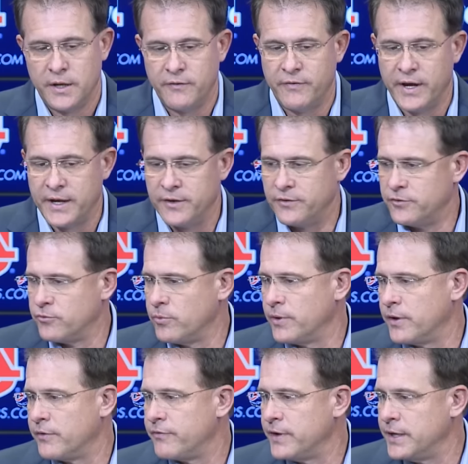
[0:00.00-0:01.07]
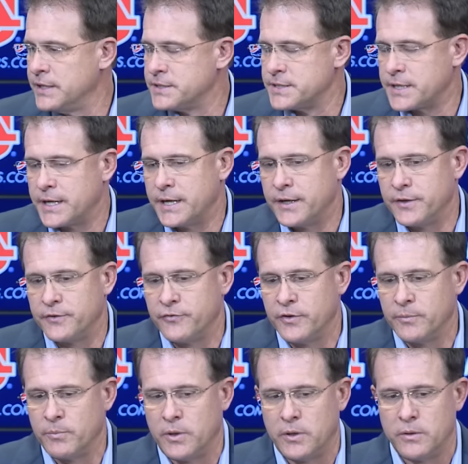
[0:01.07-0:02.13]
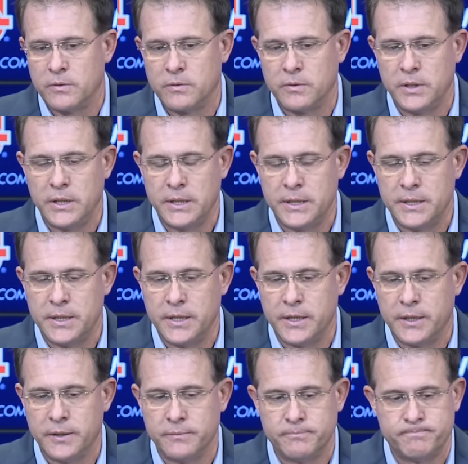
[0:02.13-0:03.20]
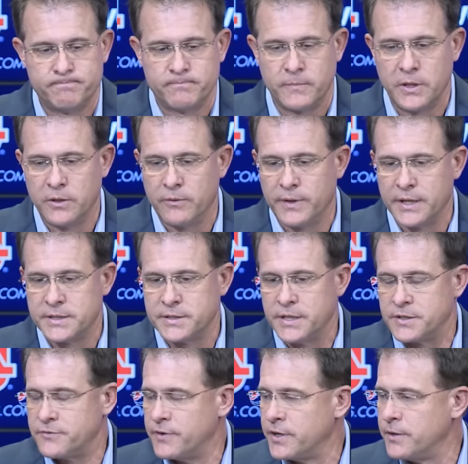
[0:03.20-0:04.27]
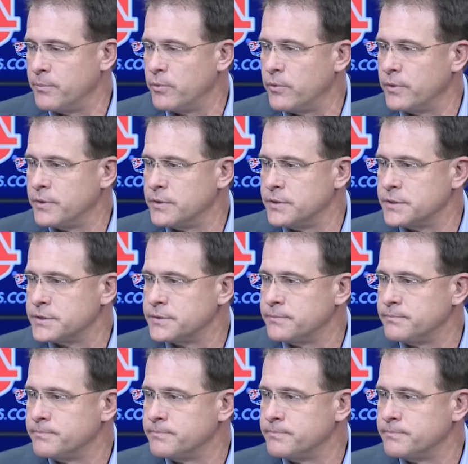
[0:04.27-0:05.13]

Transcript: advantages with our fans in college football, and you know, that's very important to us.